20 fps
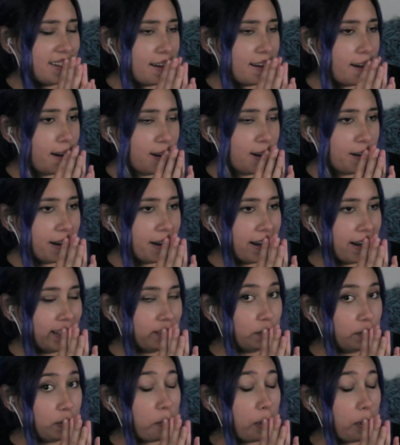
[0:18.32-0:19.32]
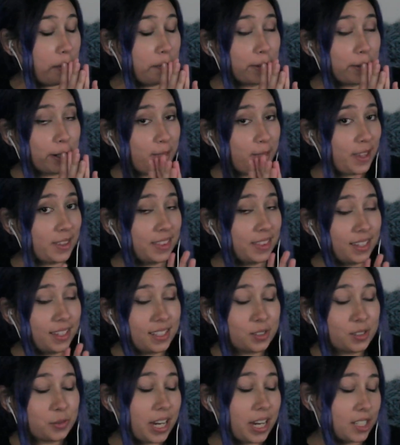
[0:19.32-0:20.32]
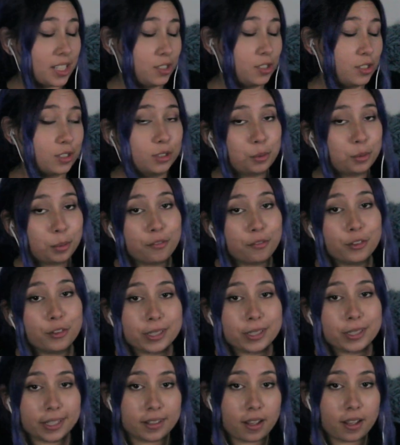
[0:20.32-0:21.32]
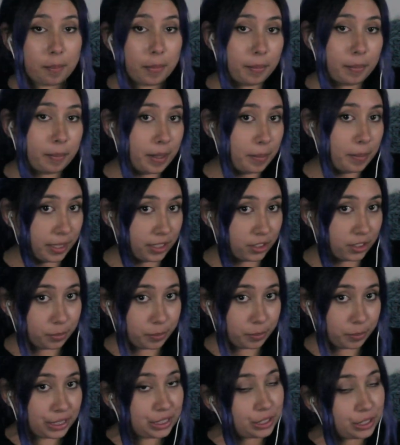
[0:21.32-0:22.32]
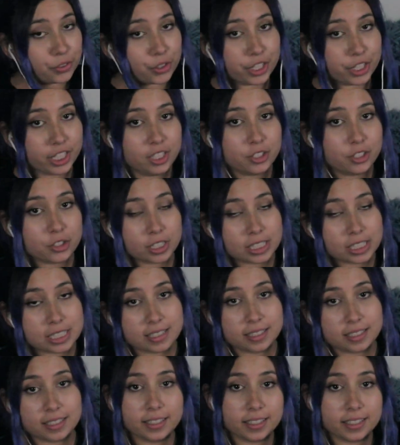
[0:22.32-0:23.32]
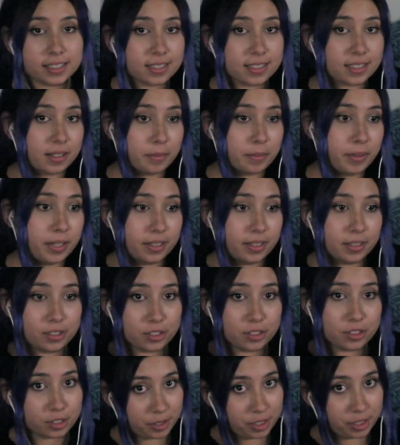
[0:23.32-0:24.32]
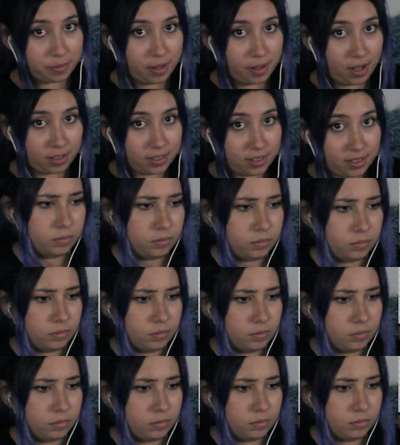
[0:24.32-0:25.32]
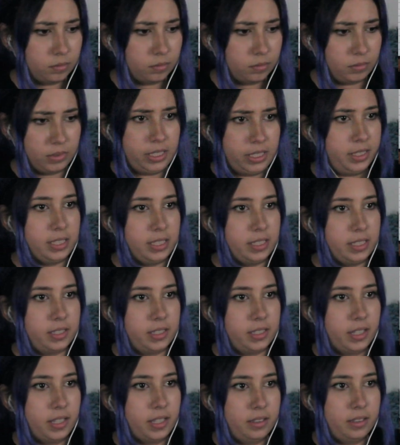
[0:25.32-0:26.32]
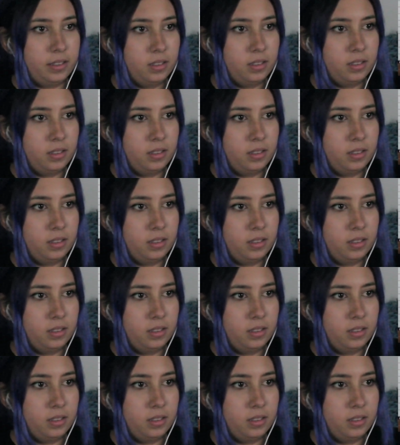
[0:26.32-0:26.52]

And remember that this reaction is going to be full and up on my Patreon page. If you're interested, the link's gonna be in the description box. Is this it?